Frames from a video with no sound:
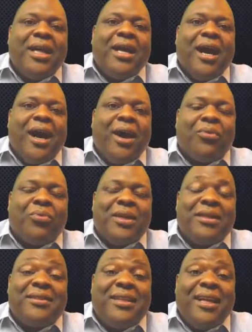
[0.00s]
real
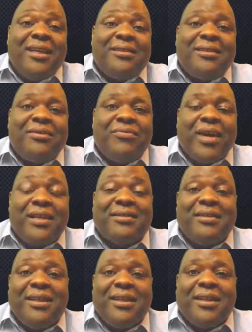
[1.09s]
estate
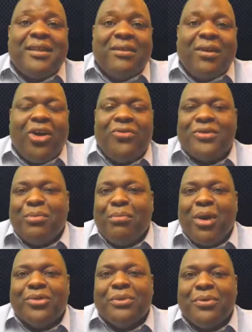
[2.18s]
investing in all of its
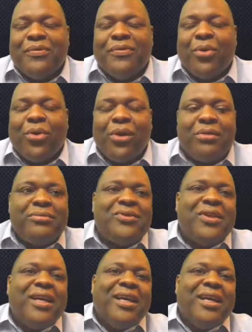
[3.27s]
multiple forms,